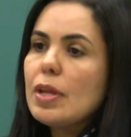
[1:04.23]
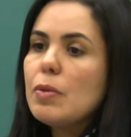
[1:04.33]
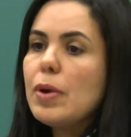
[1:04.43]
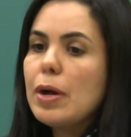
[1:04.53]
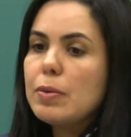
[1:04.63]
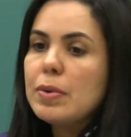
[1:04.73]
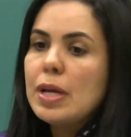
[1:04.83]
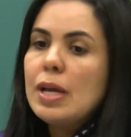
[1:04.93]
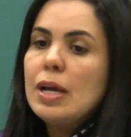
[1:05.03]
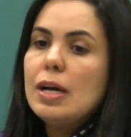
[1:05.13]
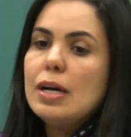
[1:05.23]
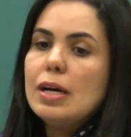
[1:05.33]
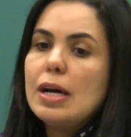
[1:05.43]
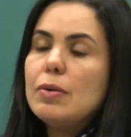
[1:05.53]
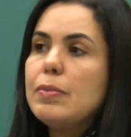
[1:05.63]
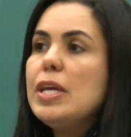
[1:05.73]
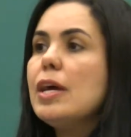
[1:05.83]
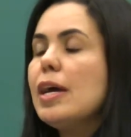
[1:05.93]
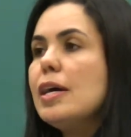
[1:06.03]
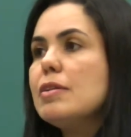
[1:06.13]
Well,
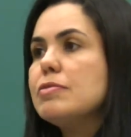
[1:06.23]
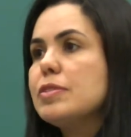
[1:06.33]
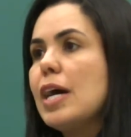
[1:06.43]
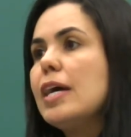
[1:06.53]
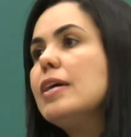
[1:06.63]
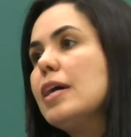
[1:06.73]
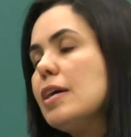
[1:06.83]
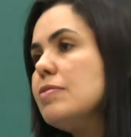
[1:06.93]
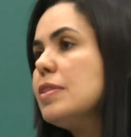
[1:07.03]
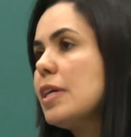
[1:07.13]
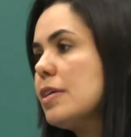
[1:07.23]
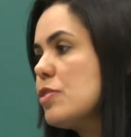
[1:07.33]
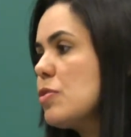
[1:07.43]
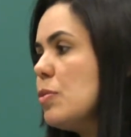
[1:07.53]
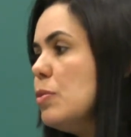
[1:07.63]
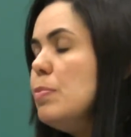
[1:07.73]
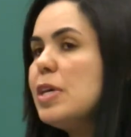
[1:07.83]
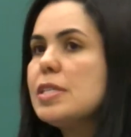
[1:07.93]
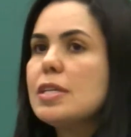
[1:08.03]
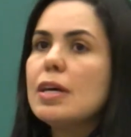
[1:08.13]
I have in my school,
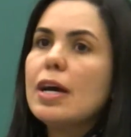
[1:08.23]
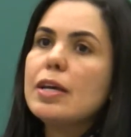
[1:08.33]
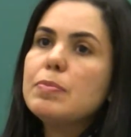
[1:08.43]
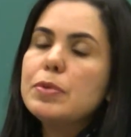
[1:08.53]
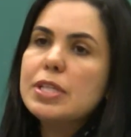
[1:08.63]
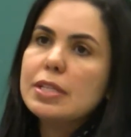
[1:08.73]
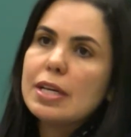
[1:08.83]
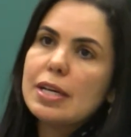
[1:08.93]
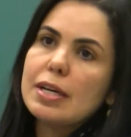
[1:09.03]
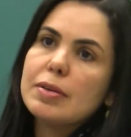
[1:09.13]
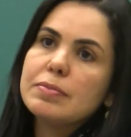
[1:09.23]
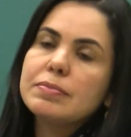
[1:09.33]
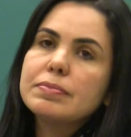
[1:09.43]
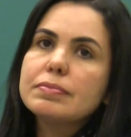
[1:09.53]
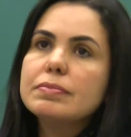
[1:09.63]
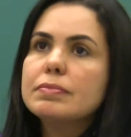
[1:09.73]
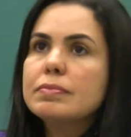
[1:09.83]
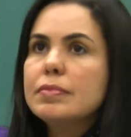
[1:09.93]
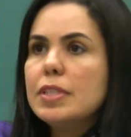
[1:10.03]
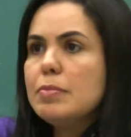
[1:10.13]
but I put
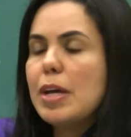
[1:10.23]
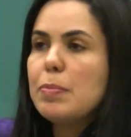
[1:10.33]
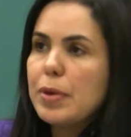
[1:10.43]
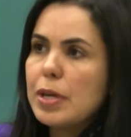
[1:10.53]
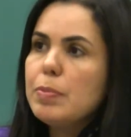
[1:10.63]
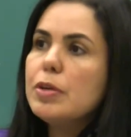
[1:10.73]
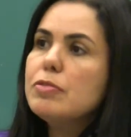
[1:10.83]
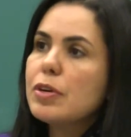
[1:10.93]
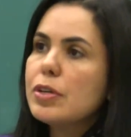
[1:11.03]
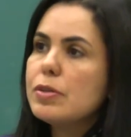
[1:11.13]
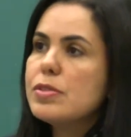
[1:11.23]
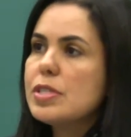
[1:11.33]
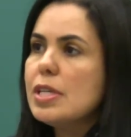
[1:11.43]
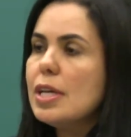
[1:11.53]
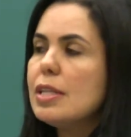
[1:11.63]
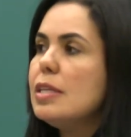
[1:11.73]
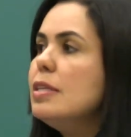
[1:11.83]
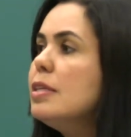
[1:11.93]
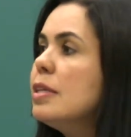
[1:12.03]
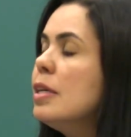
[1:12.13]
in my paper for you see a
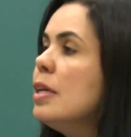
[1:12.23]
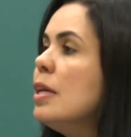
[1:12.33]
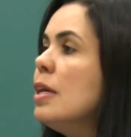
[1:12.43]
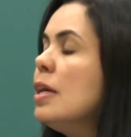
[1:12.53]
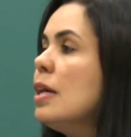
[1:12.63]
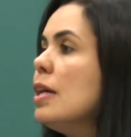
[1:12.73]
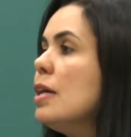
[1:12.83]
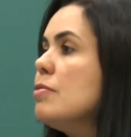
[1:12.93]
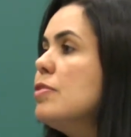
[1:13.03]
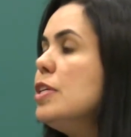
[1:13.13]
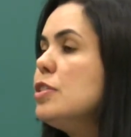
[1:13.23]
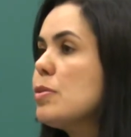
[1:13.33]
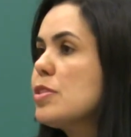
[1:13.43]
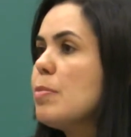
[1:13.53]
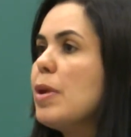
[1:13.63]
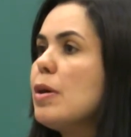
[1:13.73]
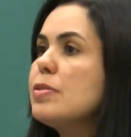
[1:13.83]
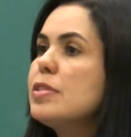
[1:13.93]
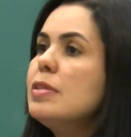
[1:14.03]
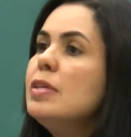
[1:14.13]
link, videos
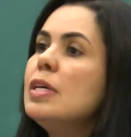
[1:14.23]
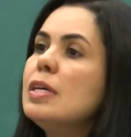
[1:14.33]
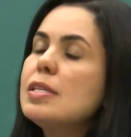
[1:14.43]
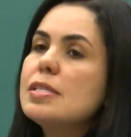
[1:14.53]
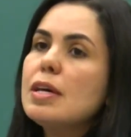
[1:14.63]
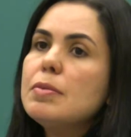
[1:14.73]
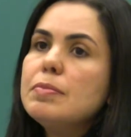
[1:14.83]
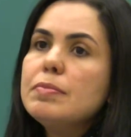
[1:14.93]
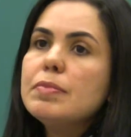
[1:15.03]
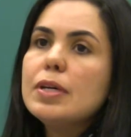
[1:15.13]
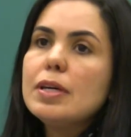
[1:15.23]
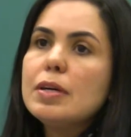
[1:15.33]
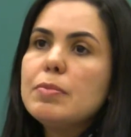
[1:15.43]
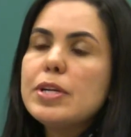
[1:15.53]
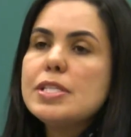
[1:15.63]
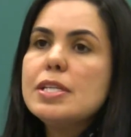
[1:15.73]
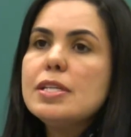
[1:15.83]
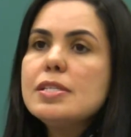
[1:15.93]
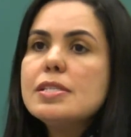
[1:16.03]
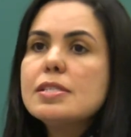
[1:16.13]
about some
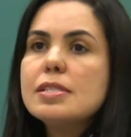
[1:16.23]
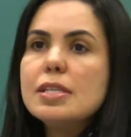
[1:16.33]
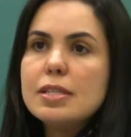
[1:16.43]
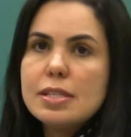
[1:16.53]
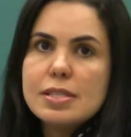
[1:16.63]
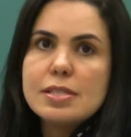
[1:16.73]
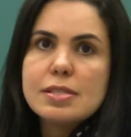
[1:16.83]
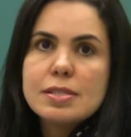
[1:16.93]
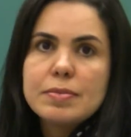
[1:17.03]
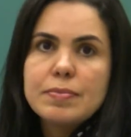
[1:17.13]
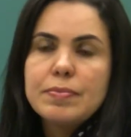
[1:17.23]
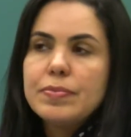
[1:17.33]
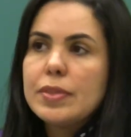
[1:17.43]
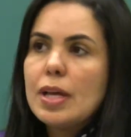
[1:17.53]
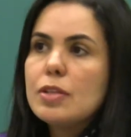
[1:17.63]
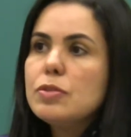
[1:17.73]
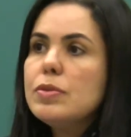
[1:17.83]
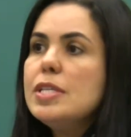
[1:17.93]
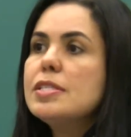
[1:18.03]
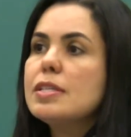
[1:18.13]
Brazilian cities. A
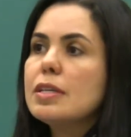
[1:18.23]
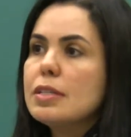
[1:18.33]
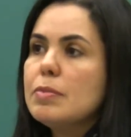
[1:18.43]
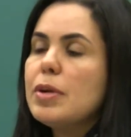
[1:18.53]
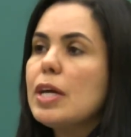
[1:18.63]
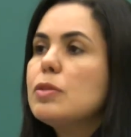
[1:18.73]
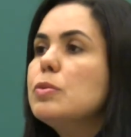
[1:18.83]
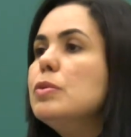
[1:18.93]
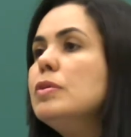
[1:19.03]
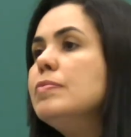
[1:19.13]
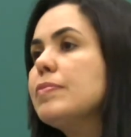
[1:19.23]
touristic in Bratur